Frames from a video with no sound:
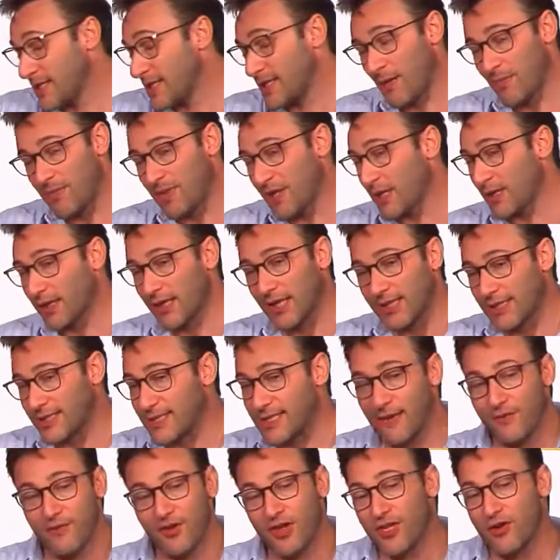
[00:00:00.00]
something
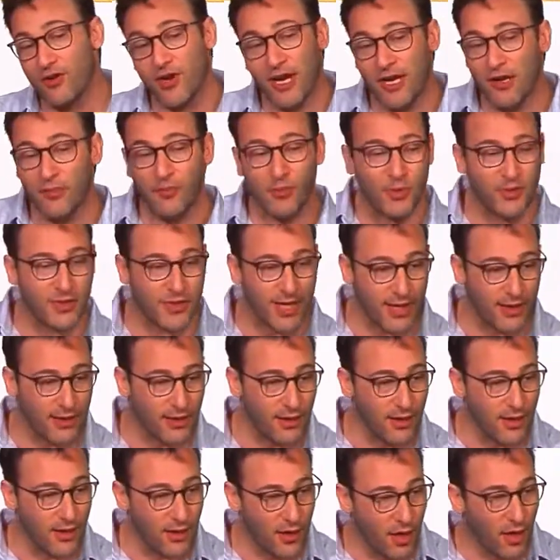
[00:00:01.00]
like 70 or
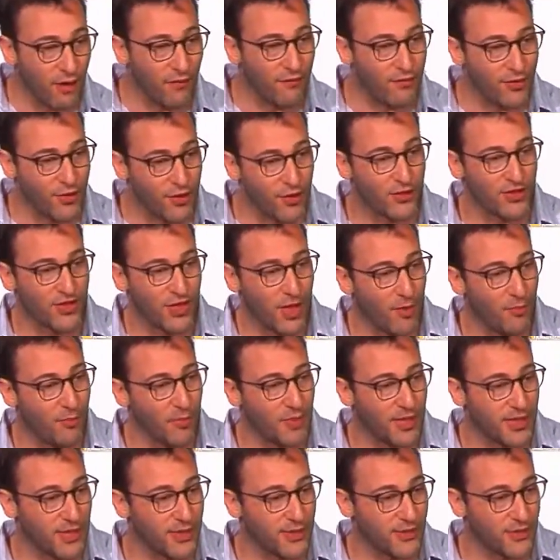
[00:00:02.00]
80% of those
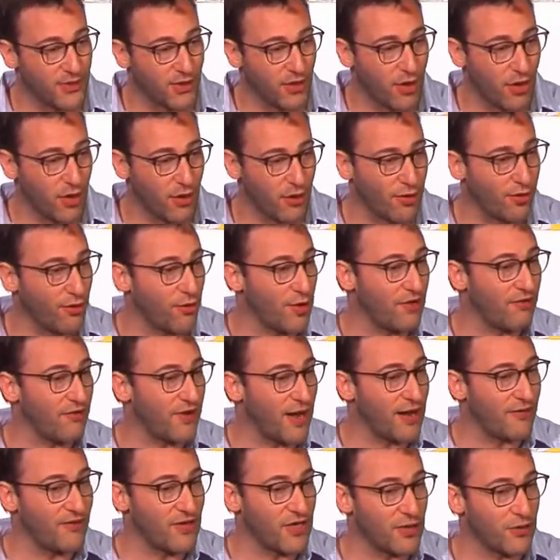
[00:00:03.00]
companies are
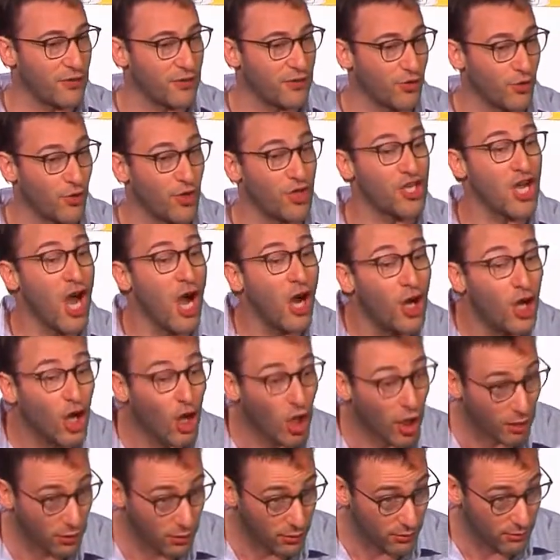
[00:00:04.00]
35 years or
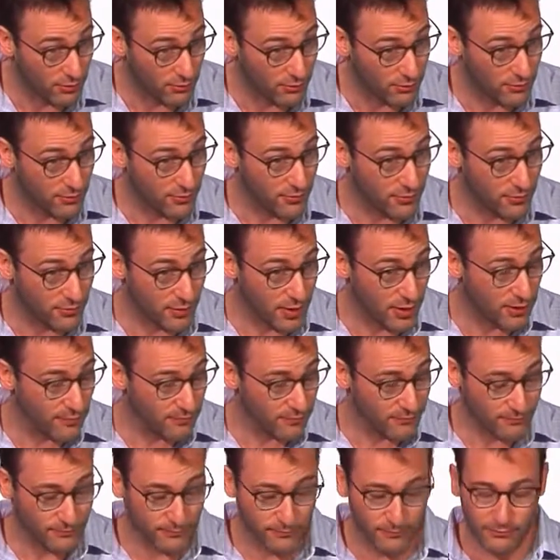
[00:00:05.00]
younger,
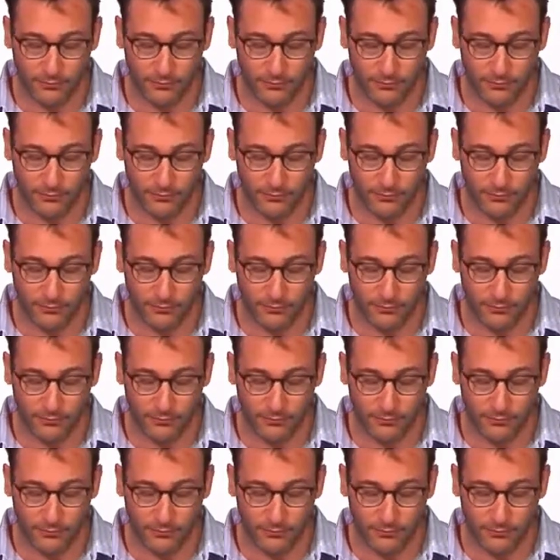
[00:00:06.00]
right?